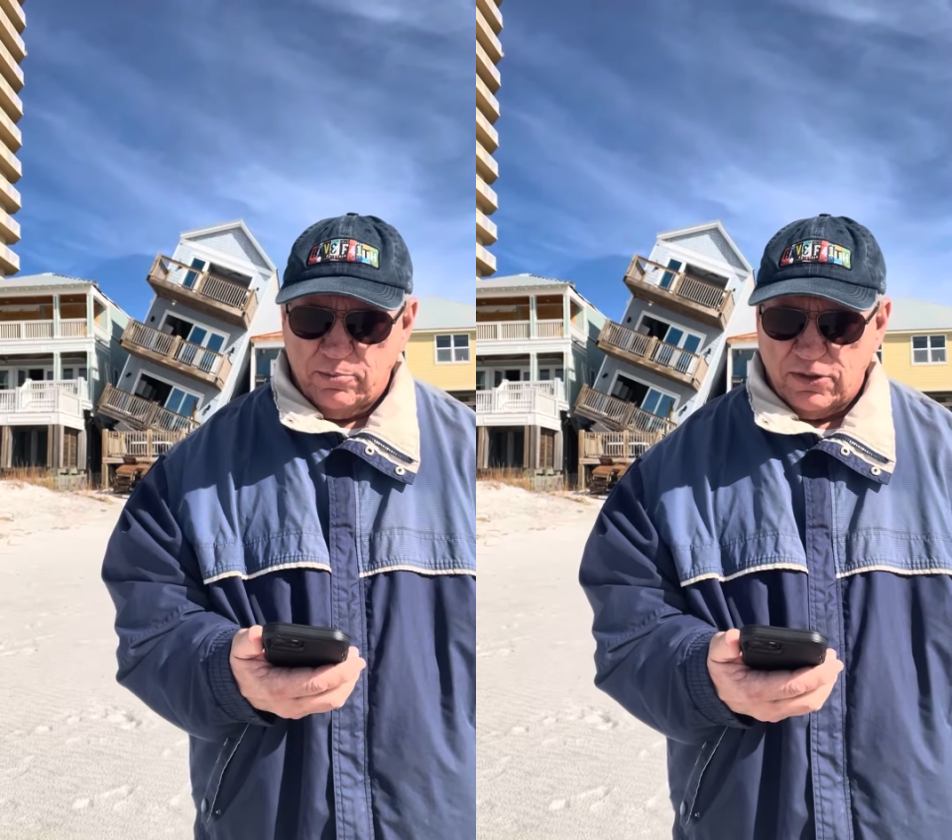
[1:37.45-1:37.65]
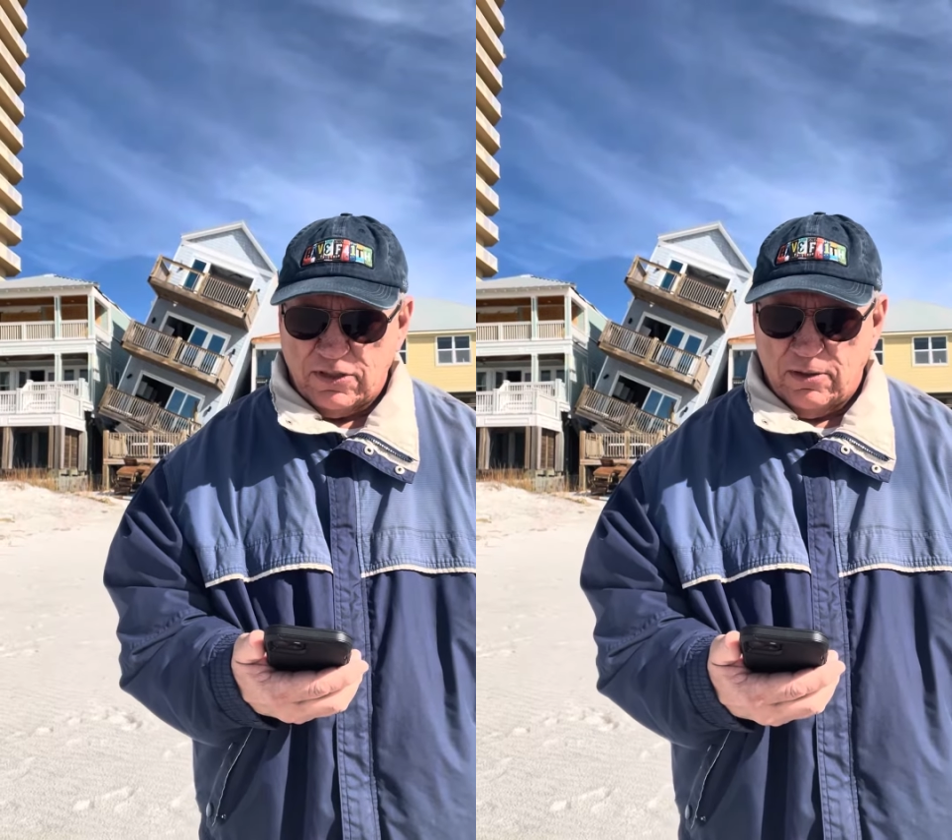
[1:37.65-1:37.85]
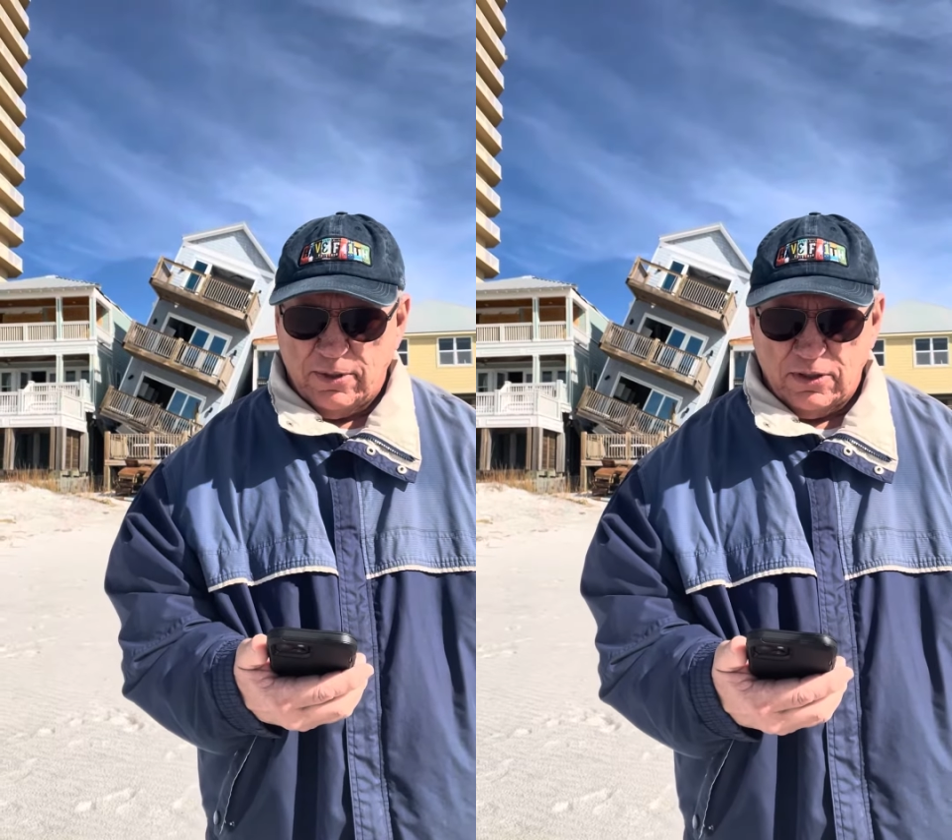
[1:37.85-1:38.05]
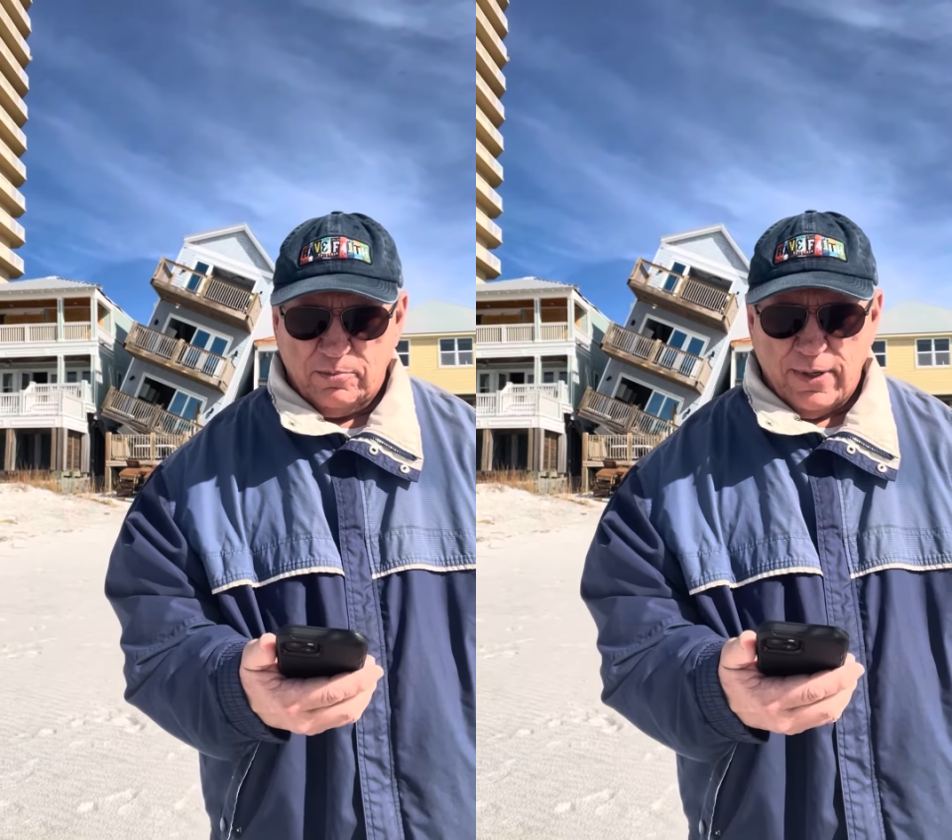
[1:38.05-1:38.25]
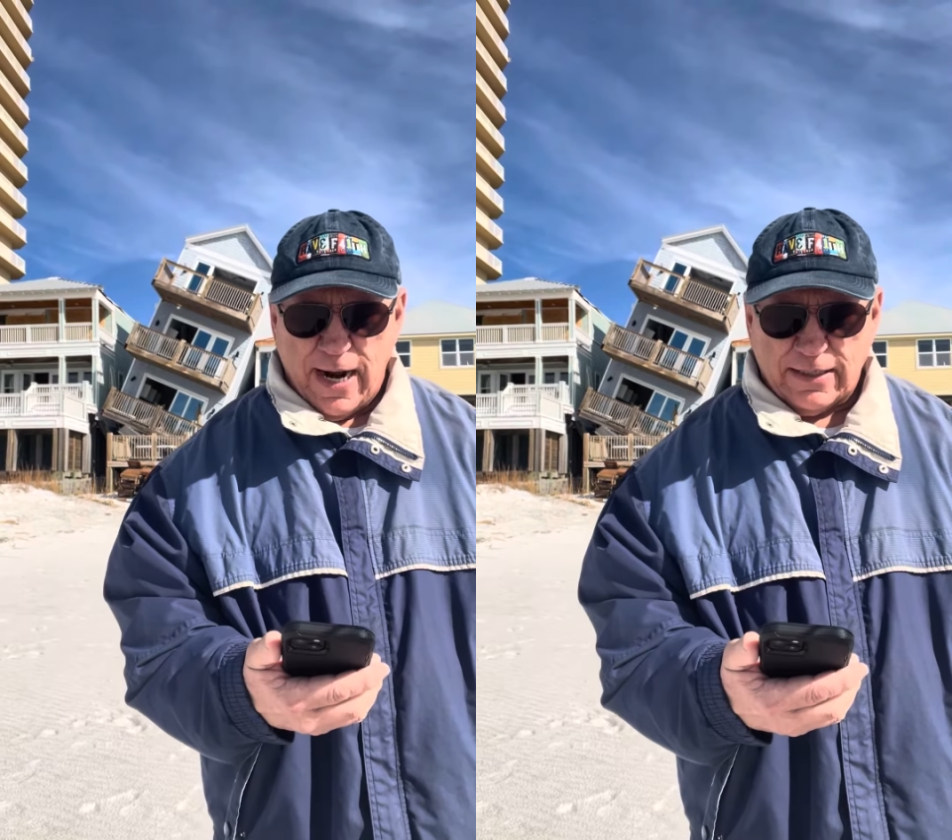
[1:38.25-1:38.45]
puts them into
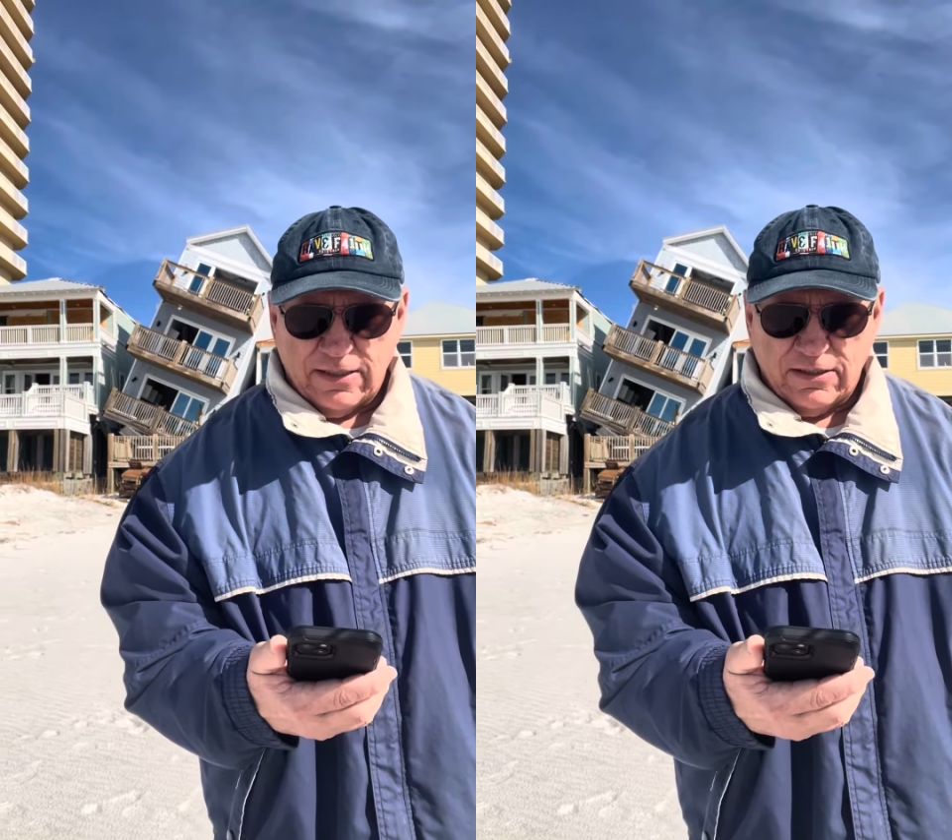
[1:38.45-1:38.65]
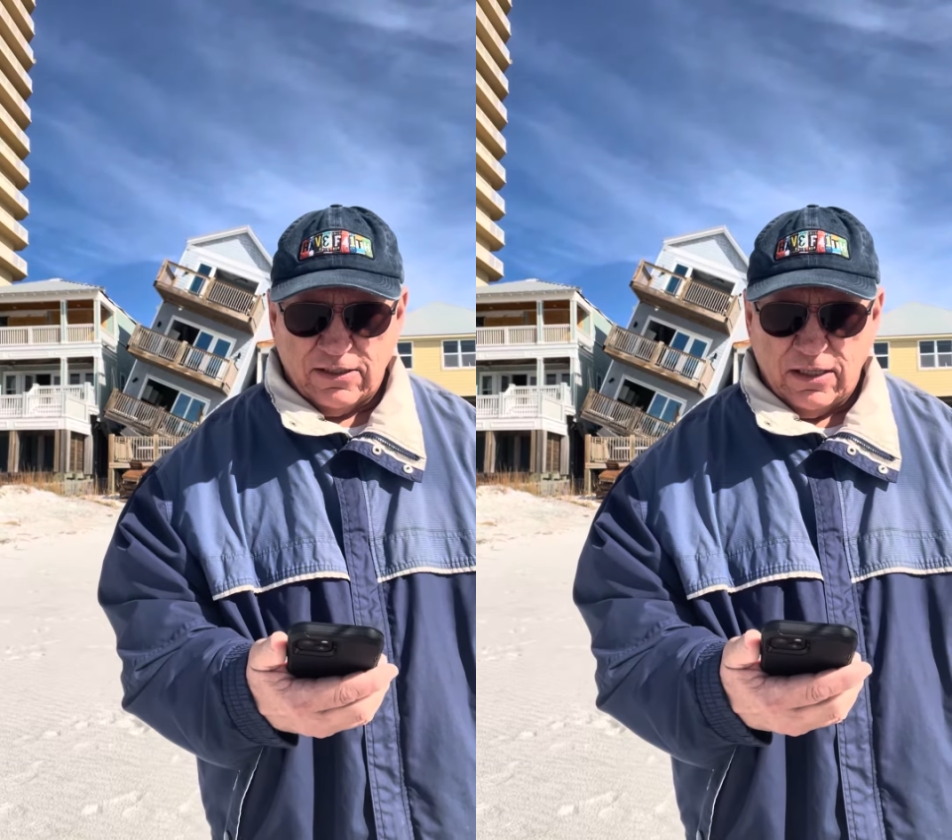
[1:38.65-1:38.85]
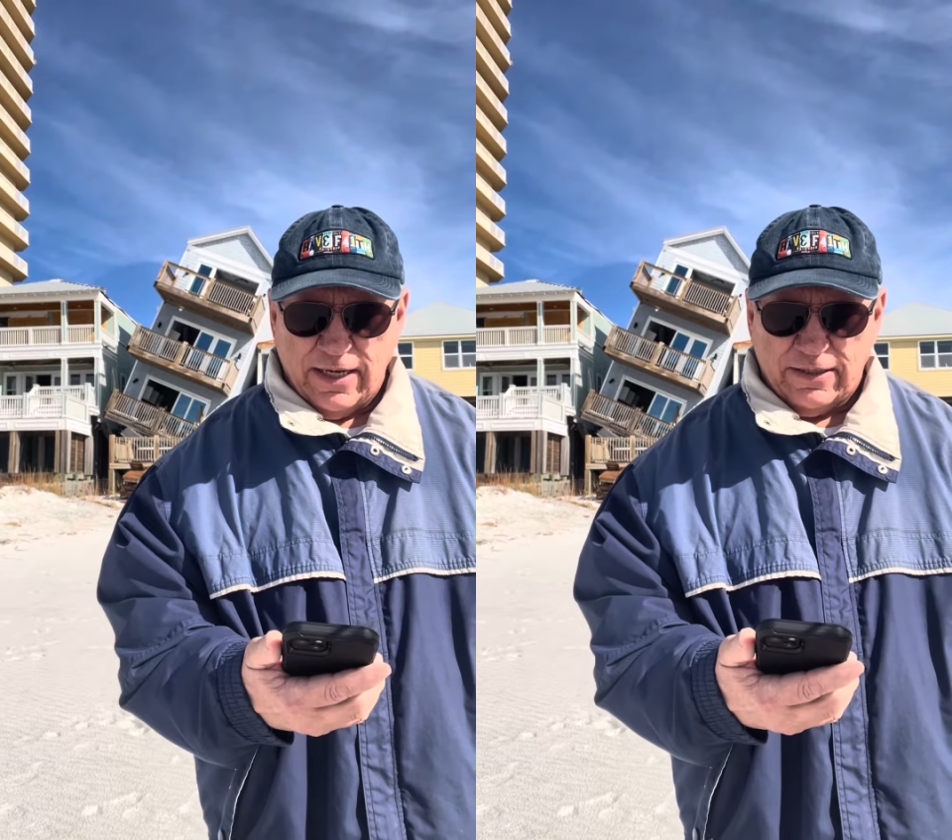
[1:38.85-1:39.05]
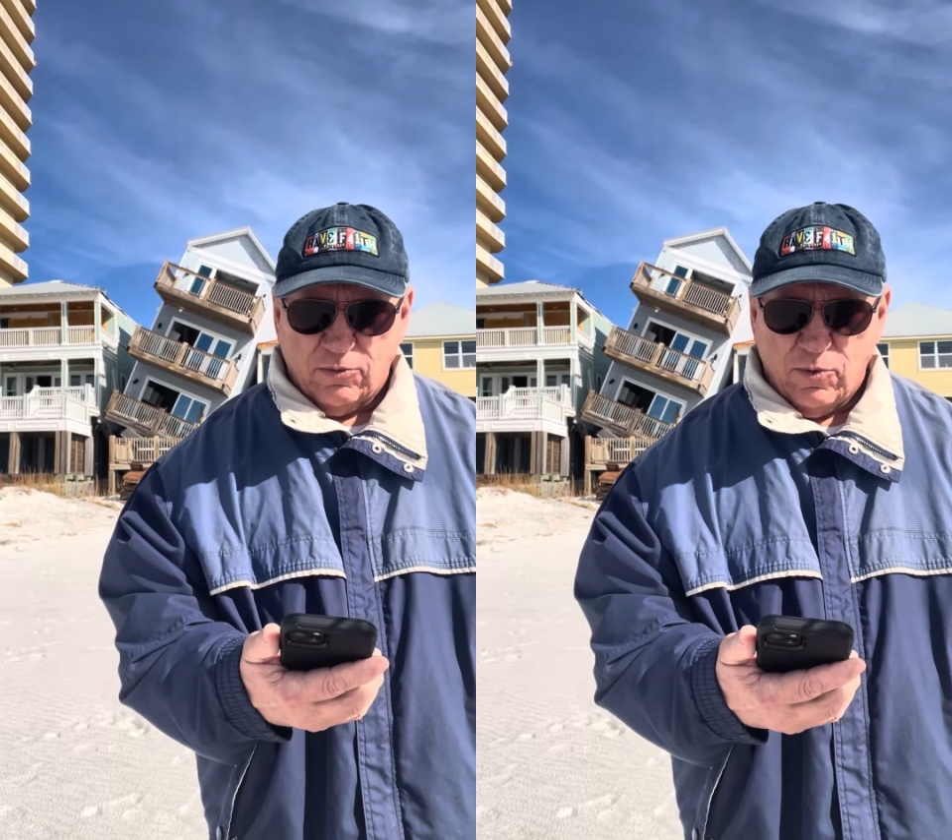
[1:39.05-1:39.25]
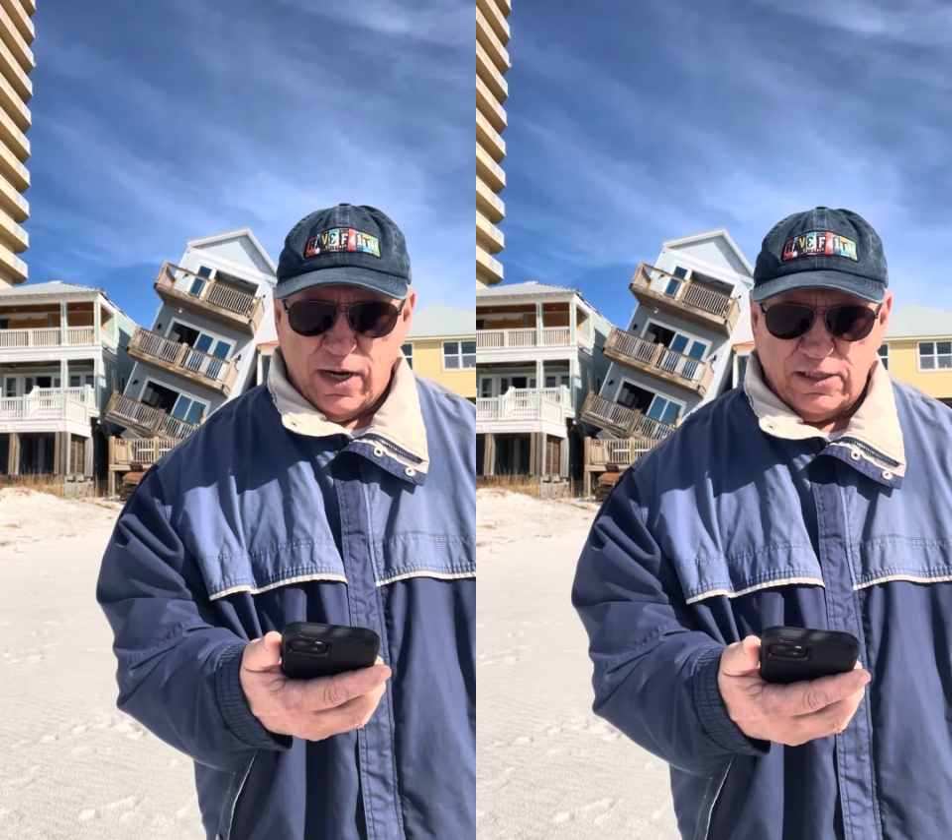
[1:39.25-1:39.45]
practice is like the
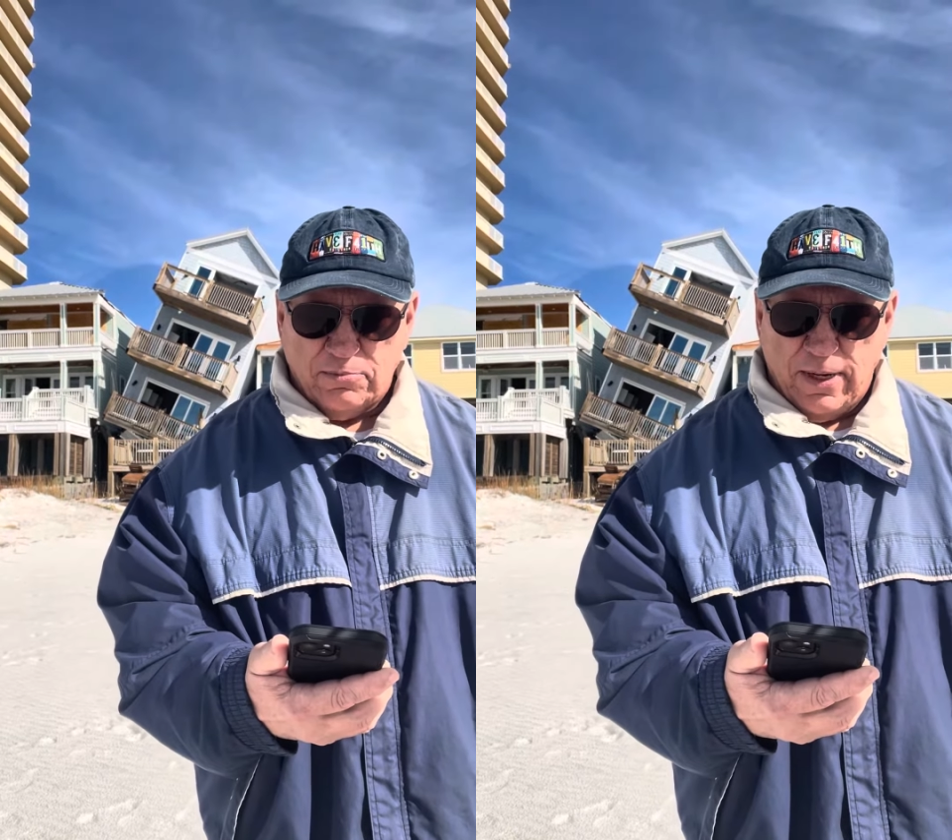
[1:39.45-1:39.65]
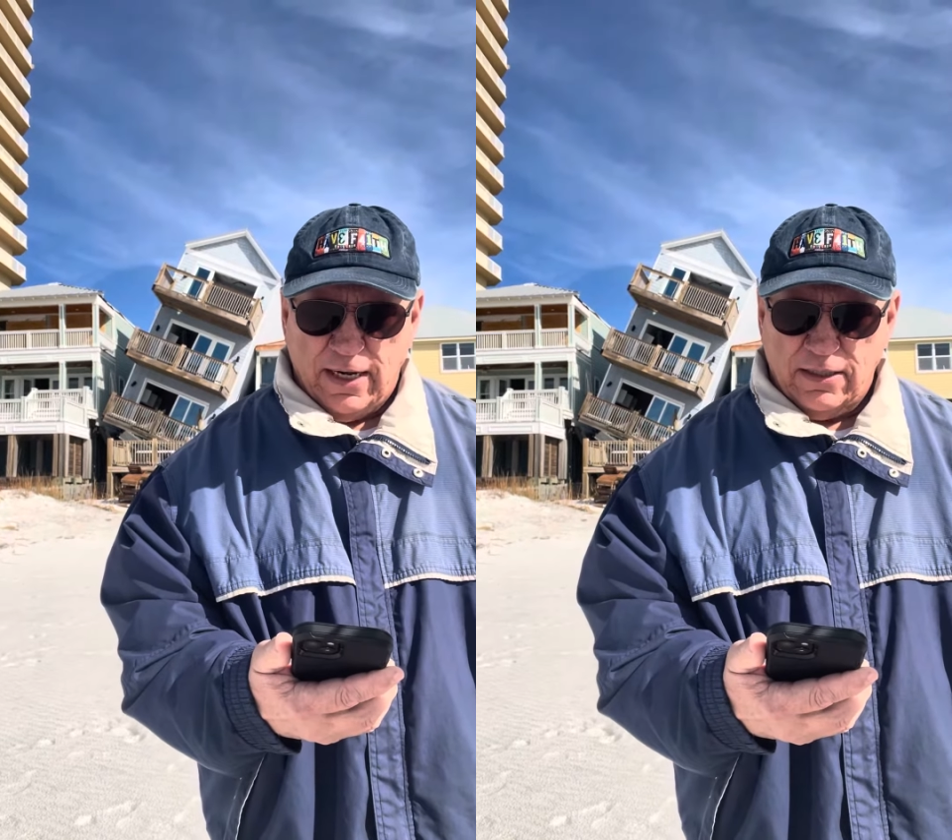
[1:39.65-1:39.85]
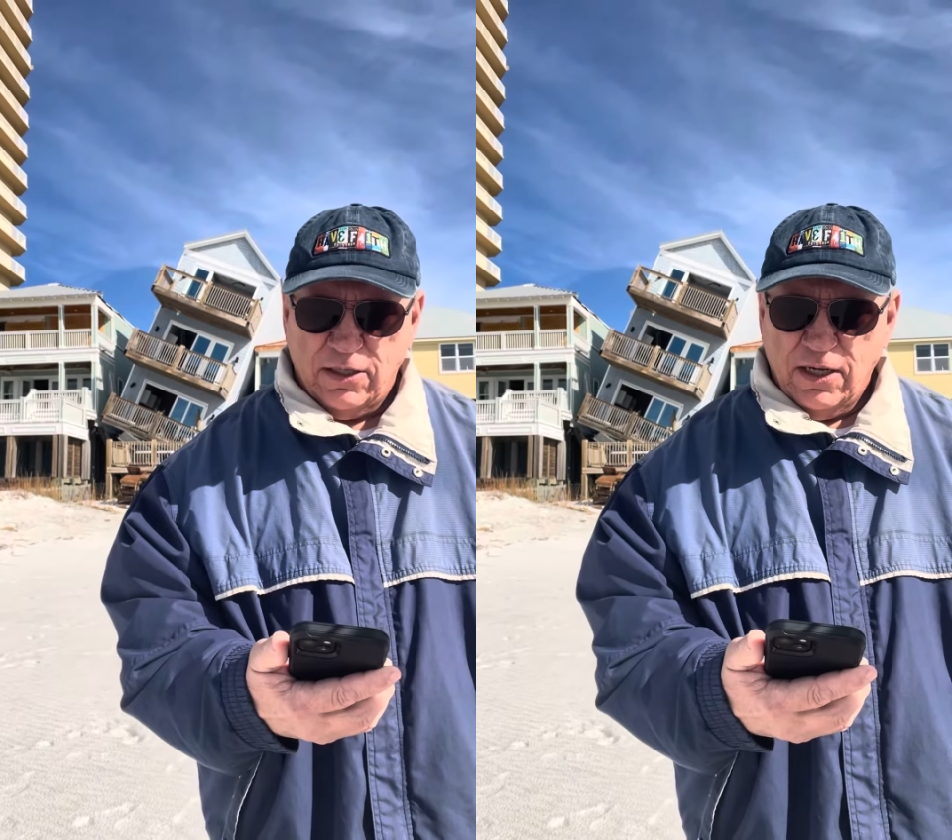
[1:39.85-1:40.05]
wise man